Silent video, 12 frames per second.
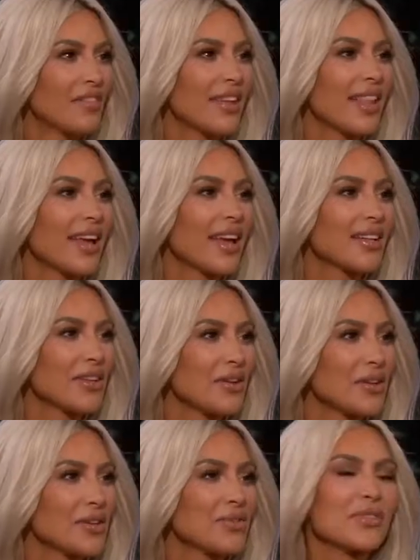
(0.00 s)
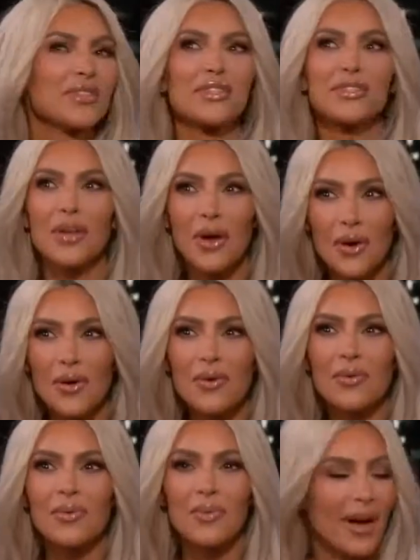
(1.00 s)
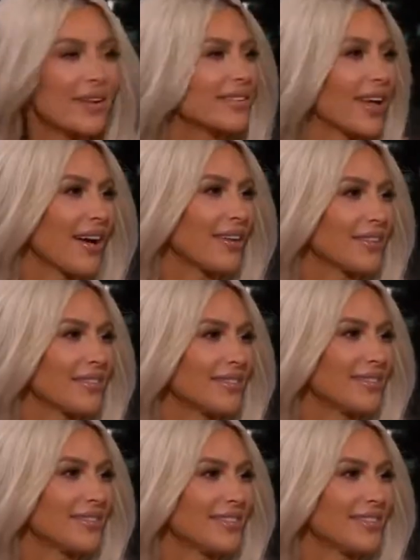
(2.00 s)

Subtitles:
I feel like I know you so well now.